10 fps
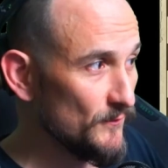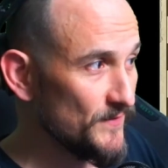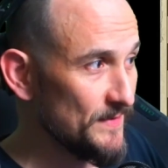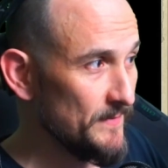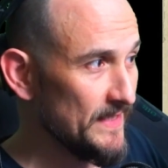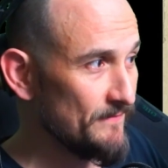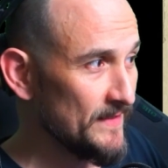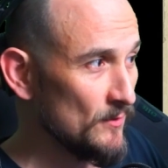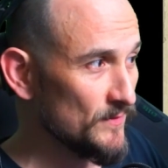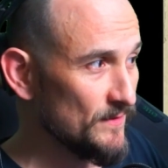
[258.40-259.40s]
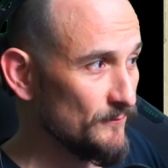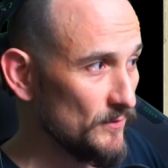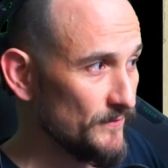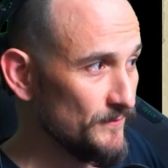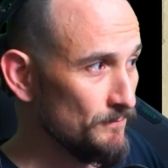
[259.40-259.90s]
meters away from the
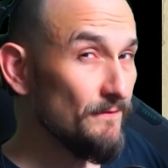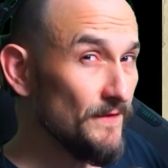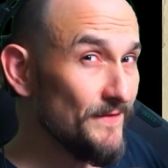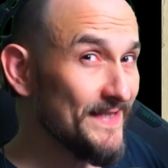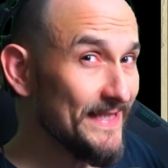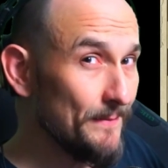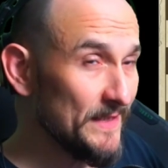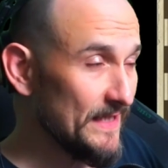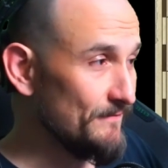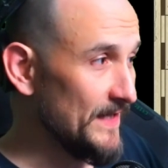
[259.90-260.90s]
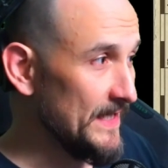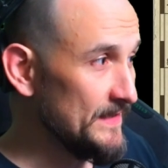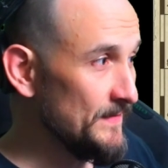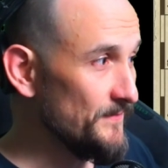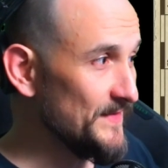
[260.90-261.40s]
spot, cast out 15
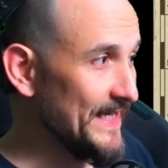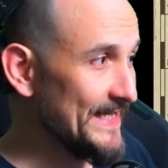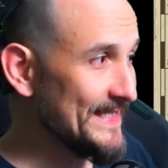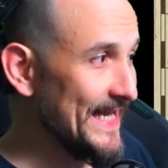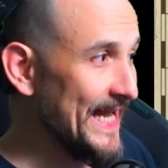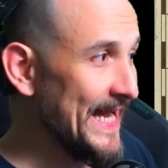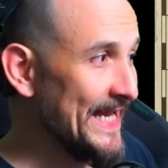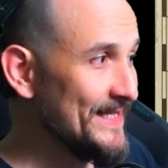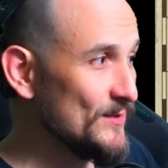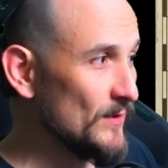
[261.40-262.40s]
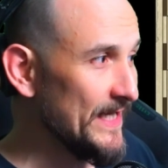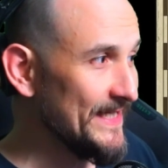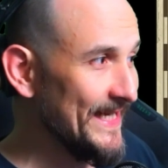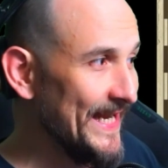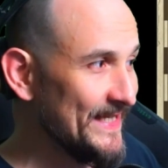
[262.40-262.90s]
meters. We know
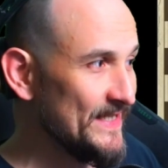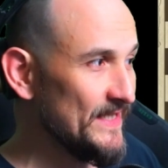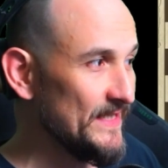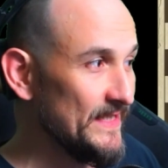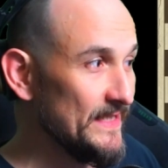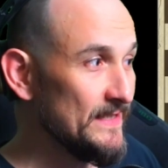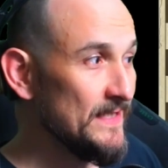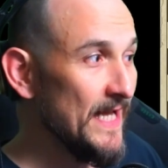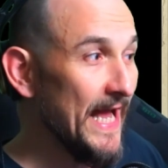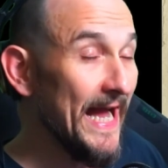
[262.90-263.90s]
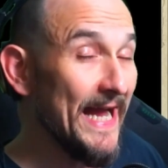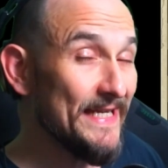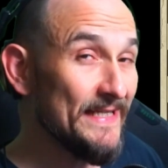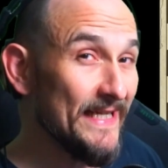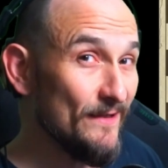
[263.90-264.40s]
by now that one such
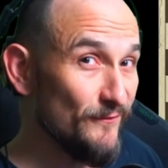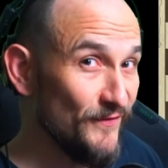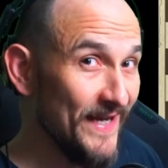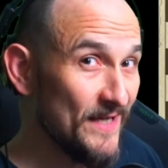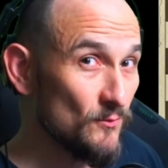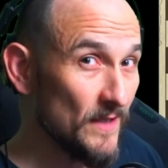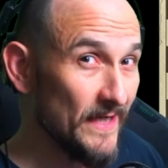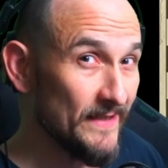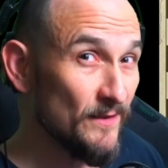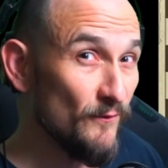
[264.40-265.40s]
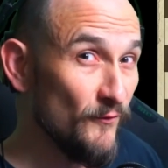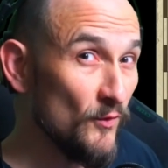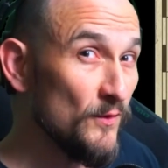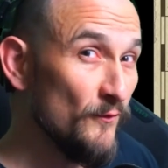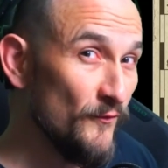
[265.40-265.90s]
square here has a distance of
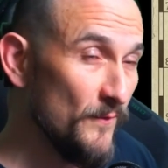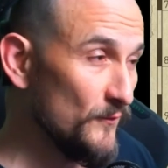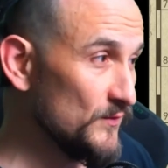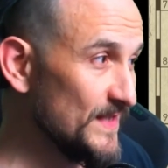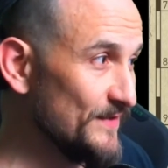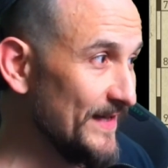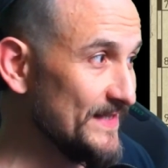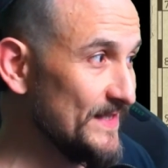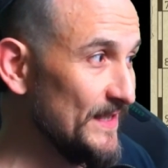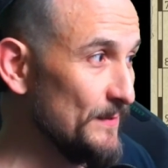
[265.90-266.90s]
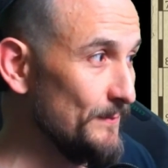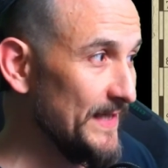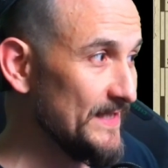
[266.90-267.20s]
25 meters.